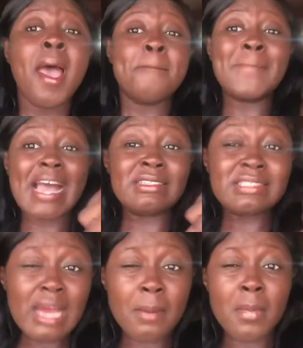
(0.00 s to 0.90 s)

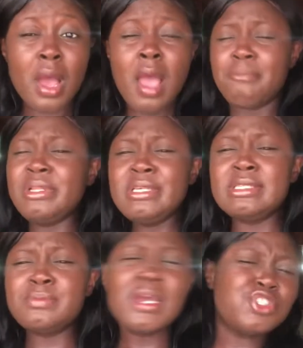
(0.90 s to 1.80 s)
madam,
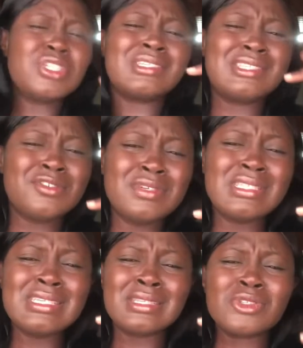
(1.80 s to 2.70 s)
please make sure the
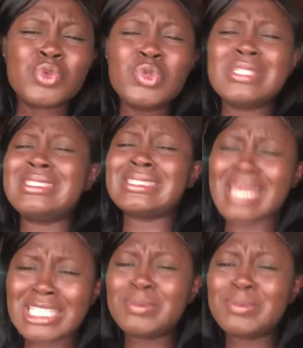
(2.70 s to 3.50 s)
security in the school is tight,